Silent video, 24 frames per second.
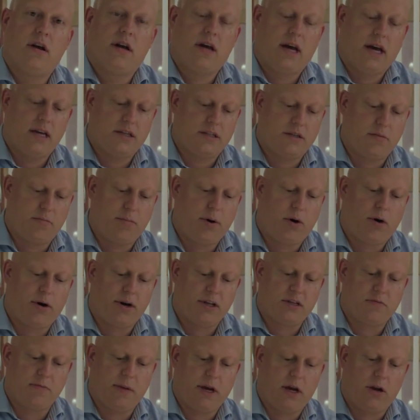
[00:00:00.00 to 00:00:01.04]
as the part
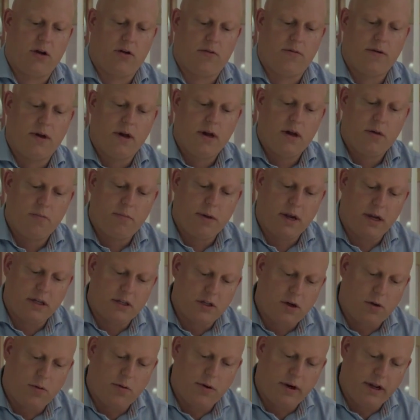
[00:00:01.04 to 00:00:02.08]
is made of, but it's
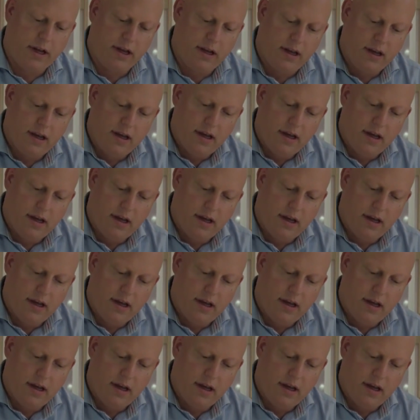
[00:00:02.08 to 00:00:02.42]
only